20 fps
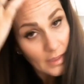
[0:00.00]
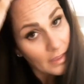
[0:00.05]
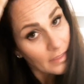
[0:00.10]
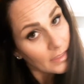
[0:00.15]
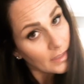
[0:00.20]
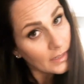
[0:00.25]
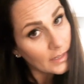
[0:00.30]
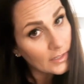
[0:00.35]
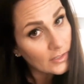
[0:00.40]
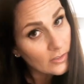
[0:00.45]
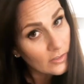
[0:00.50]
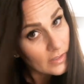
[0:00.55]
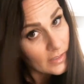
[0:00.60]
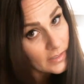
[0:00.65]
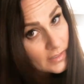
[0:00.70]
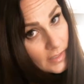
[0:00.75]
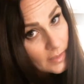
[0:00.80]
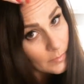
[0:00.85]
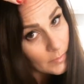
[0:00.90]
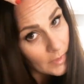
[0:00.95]
And then I do the
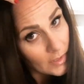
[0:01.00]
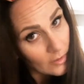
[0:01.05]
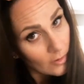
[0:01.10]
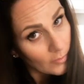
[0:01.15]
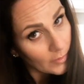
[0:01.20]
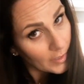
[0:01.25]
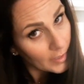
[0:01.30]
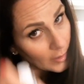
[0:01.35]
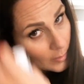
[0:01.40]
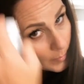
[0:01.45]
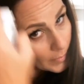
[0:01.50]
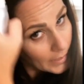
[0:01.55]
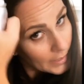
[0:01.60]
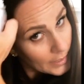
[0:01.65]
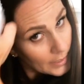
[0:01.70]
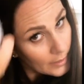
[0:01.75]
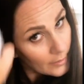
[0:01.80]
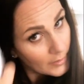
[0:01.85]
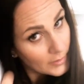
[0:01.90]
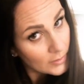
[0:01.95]
same thing over here. My
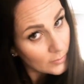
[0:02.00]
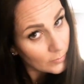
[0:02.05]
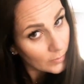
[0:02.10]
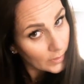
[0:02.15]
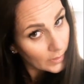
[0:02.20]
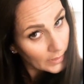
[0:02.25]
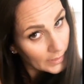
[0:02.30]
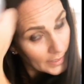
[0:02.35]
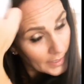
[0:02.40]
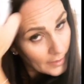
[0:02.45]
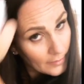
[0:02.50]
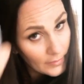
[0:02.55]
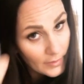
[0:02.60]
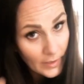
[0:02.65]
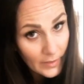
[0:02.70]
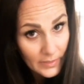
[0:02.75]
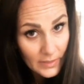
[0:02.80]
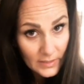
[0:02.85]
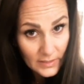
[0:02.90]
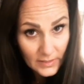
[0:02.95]
hair is really heavy
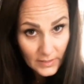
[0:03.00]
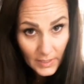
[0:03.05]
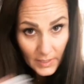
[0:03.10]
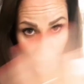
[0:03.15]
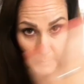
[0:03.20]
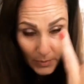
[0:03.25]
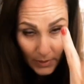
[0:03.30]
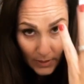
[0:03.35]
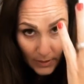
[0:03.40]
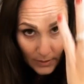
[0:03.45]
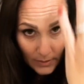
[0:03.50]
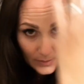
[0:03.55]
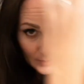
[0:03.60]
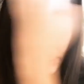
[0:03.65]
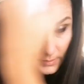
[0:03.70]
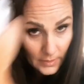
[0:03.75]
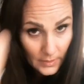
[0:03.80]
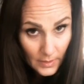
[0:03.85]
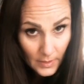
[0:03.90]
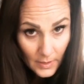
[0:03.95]
on this side
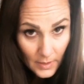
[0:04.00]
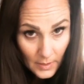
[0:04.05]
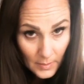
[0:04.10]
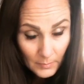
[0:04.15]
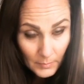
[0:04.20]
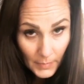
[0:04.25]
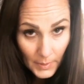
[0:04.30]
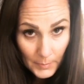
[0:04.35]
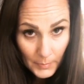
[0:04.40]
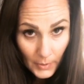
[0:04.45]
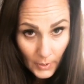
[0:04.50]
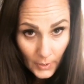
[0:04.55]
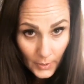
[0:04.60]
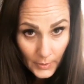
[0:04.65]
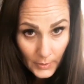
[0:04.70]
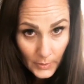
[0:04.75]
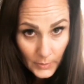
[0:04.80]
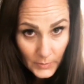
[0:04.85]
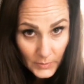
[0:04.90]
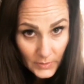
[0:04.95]
because my
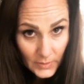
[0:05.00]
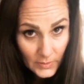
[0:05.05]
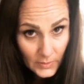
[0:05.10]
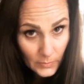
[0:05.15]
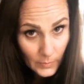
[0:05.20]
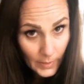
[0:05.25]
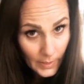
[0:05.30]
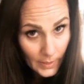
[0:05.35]
part goes this